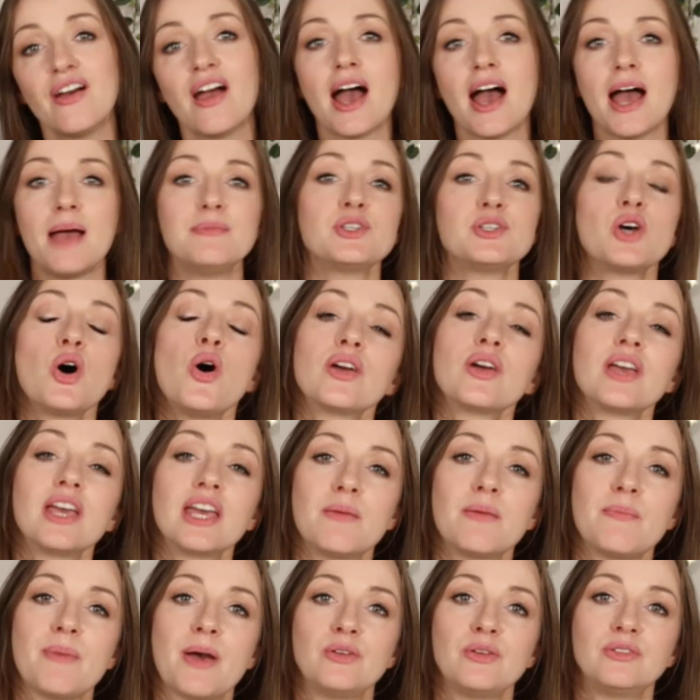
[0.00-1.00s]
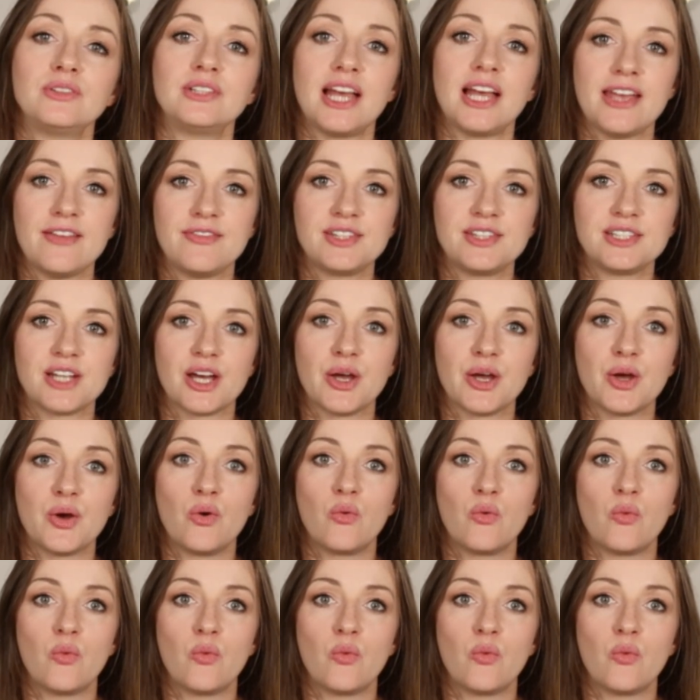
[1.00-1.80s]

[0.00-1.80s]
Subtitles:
I'm talking about lifestyle